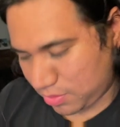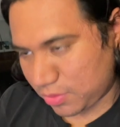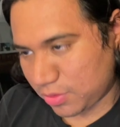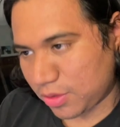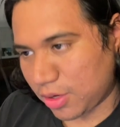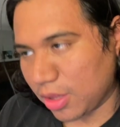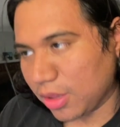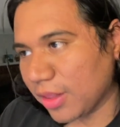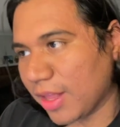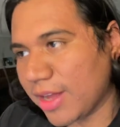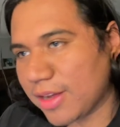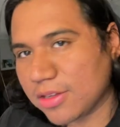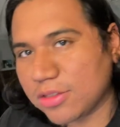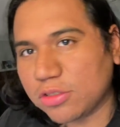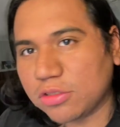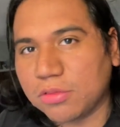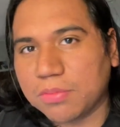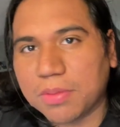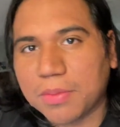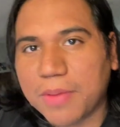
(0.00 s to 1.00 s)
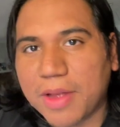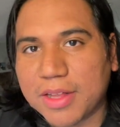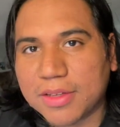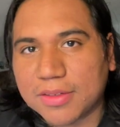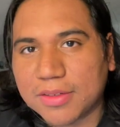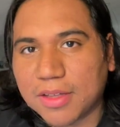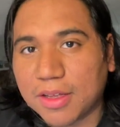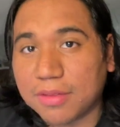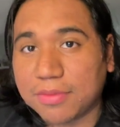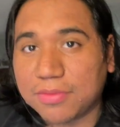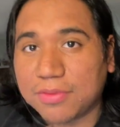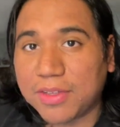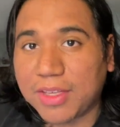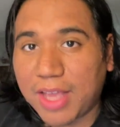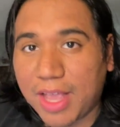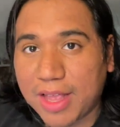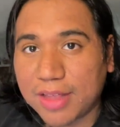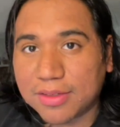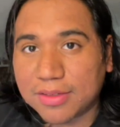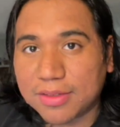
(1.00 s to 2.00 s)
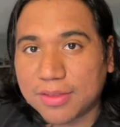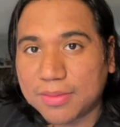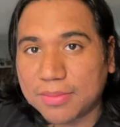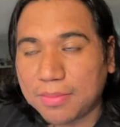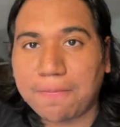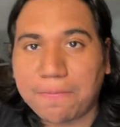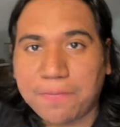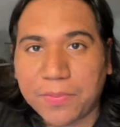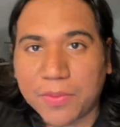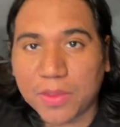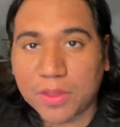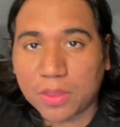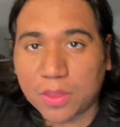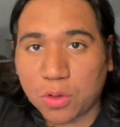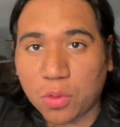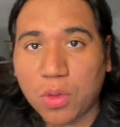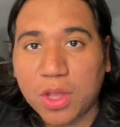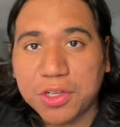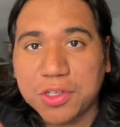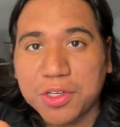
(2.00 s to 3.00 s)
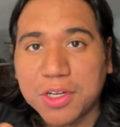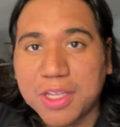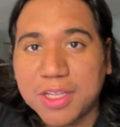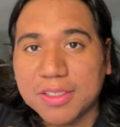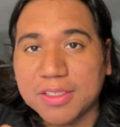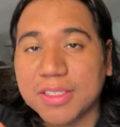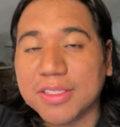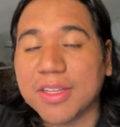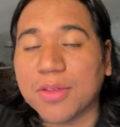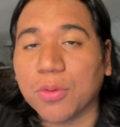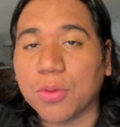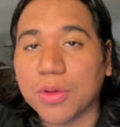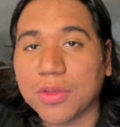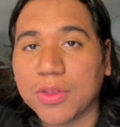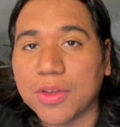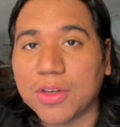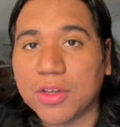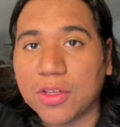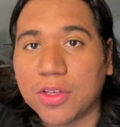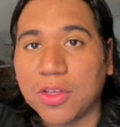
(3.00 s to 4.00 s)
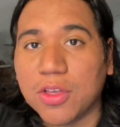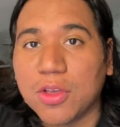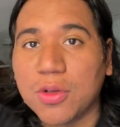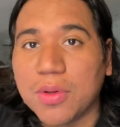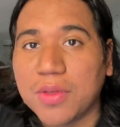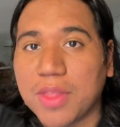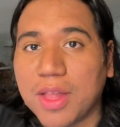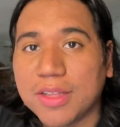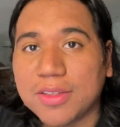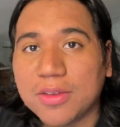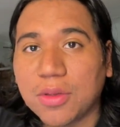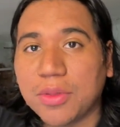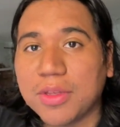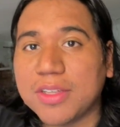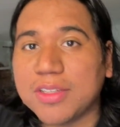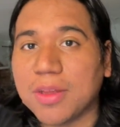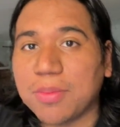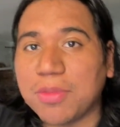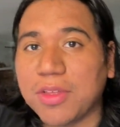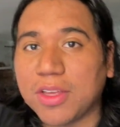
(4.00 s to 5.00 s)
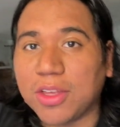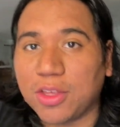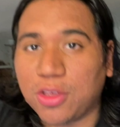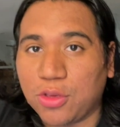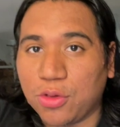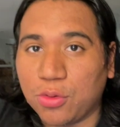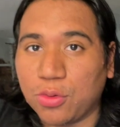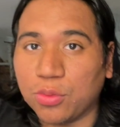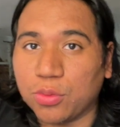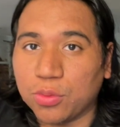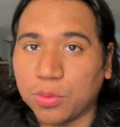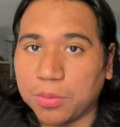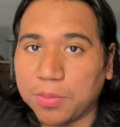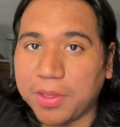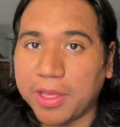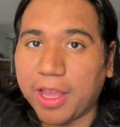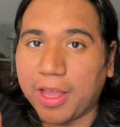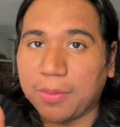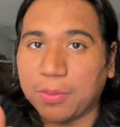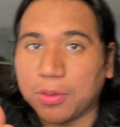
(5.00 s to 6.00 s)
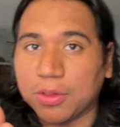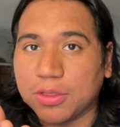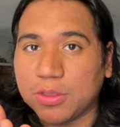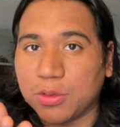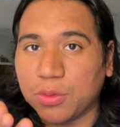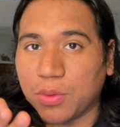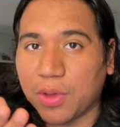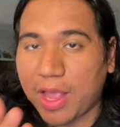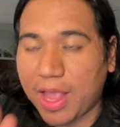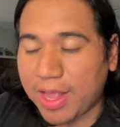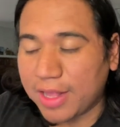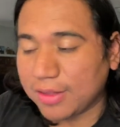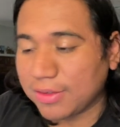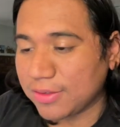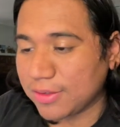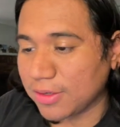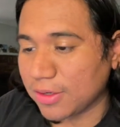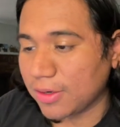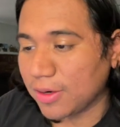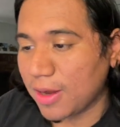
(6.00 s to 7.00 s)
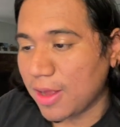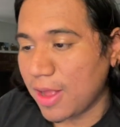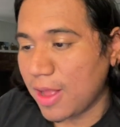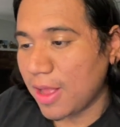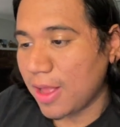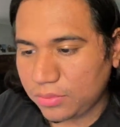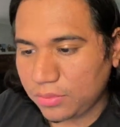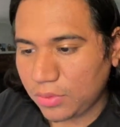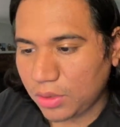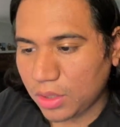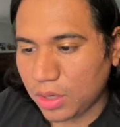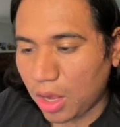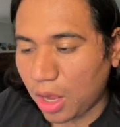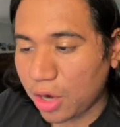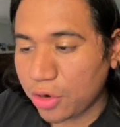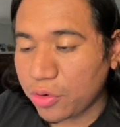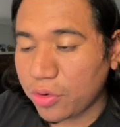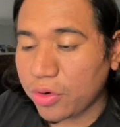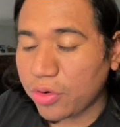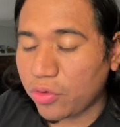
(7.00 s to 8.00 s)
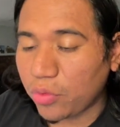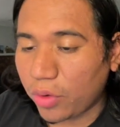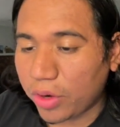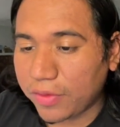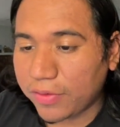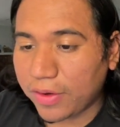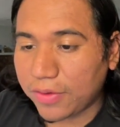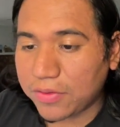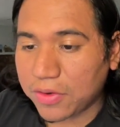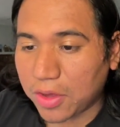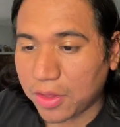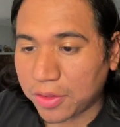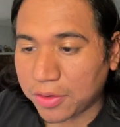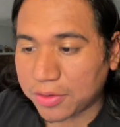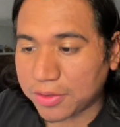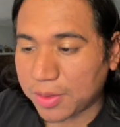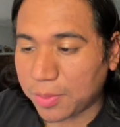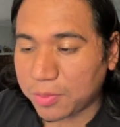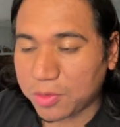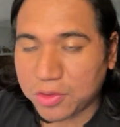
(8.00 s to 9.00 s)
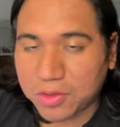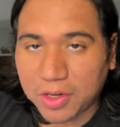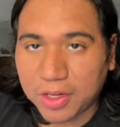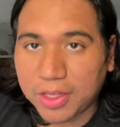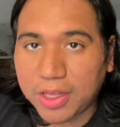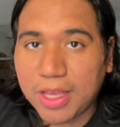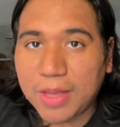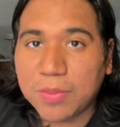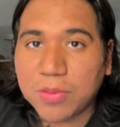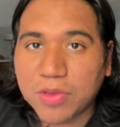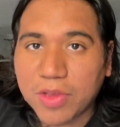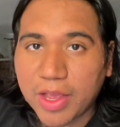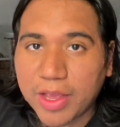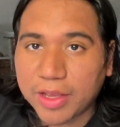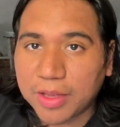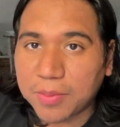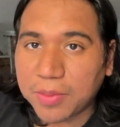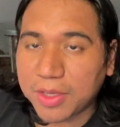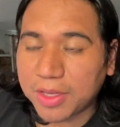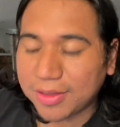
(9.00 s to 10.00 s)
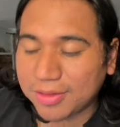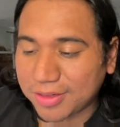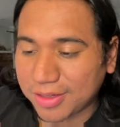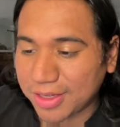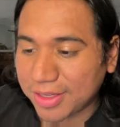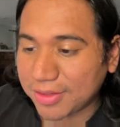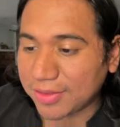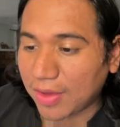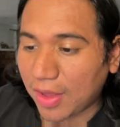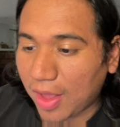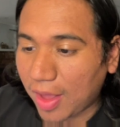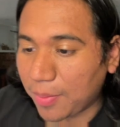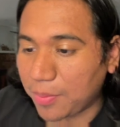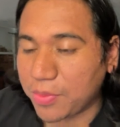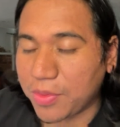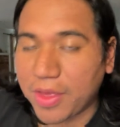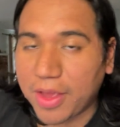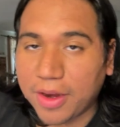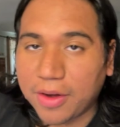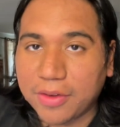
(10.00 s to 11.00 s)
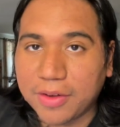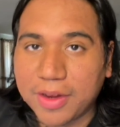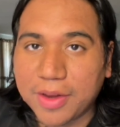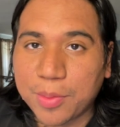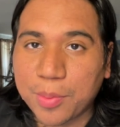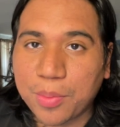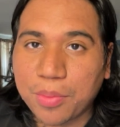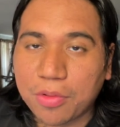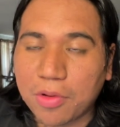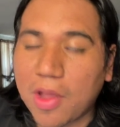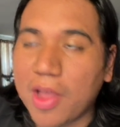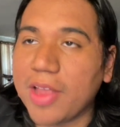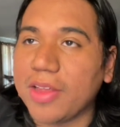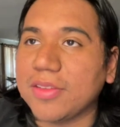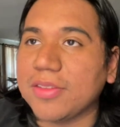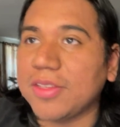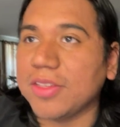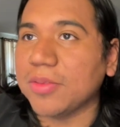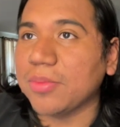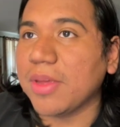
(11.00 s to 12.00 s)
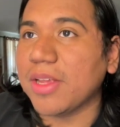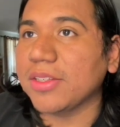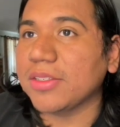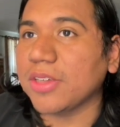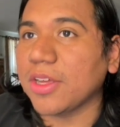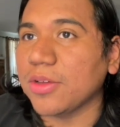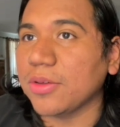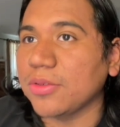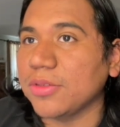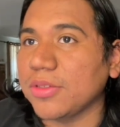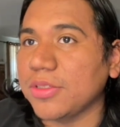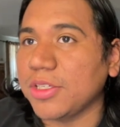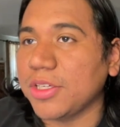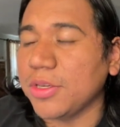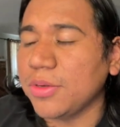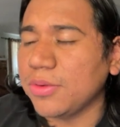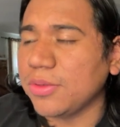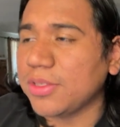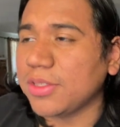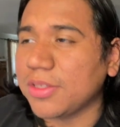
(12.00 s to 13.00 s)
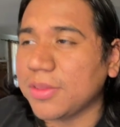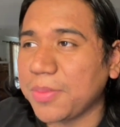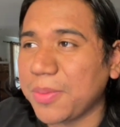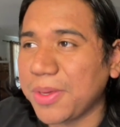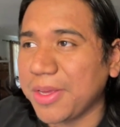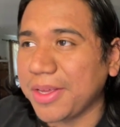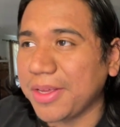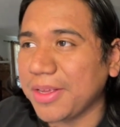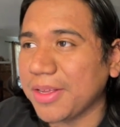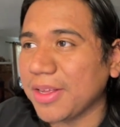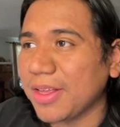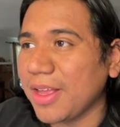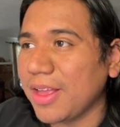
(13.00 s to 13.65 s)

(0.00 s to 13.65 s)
collect Superman stuff, yes. The question is it worth it to you? And that's only something you will be able to answer. $125, I'm just gonna keep saying it because it is up there in price. These Mezcos used to be